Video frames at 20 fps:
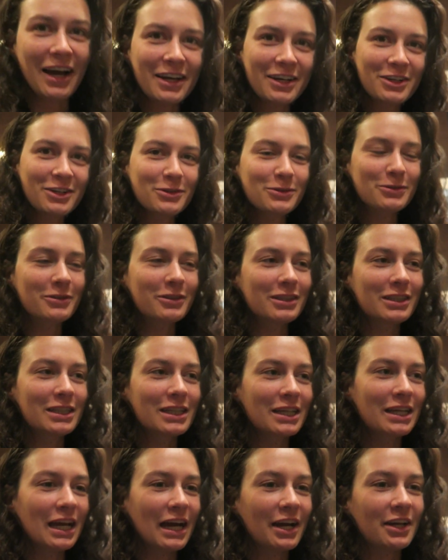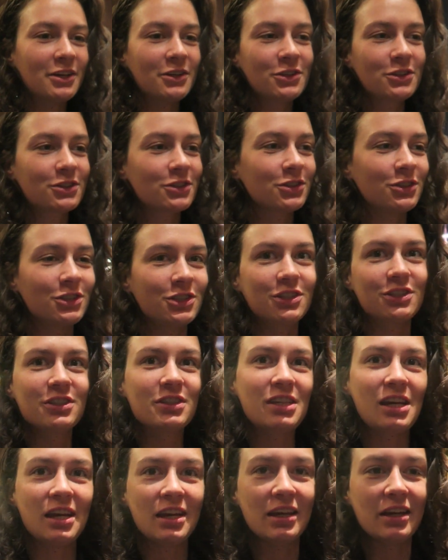I could really get used to just
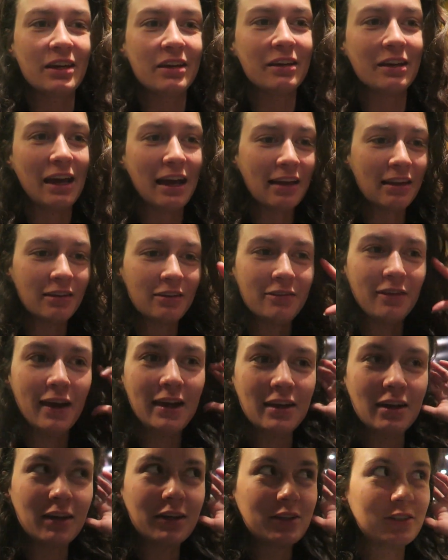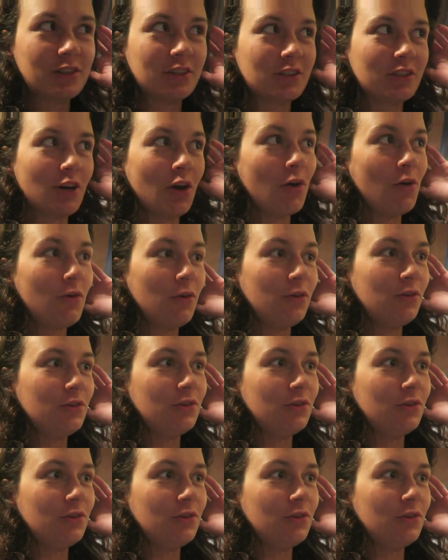taking an elevator to go